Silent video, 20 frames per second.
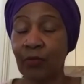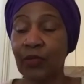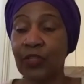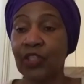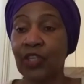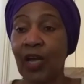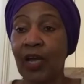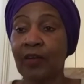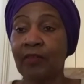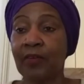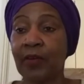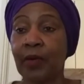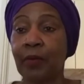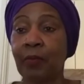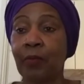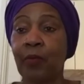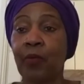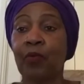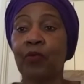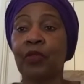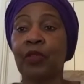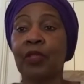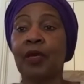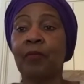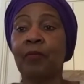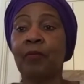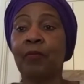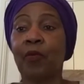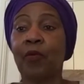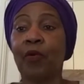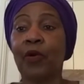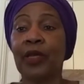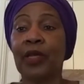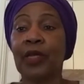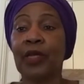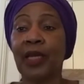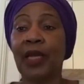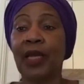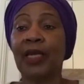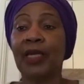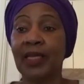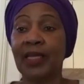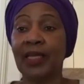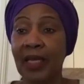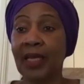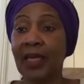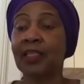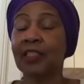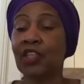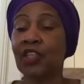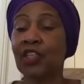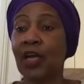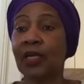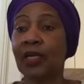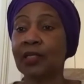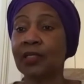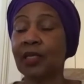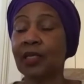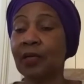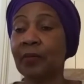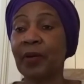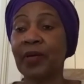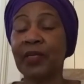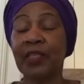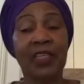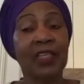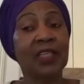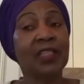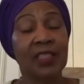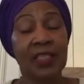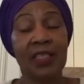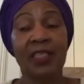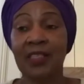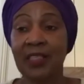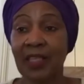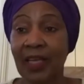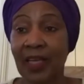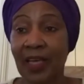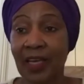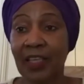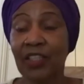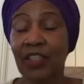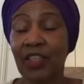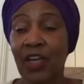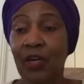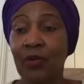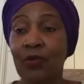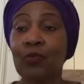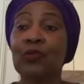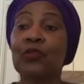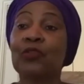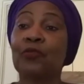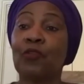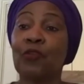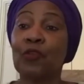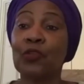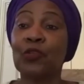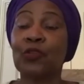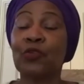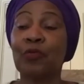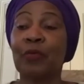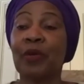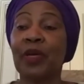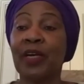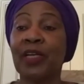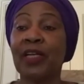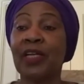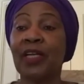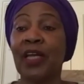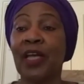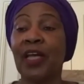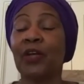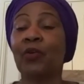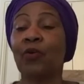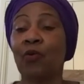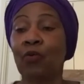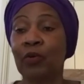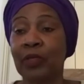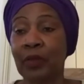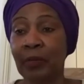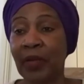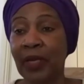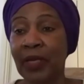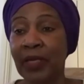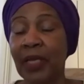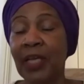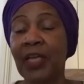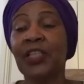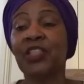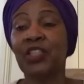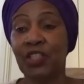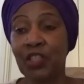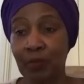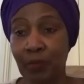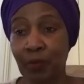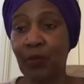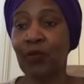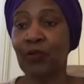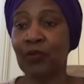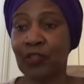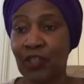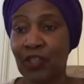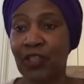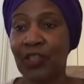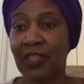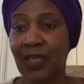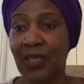which cover both boy and girl child, but it is the girl child who's forced to marry an older man just because she's a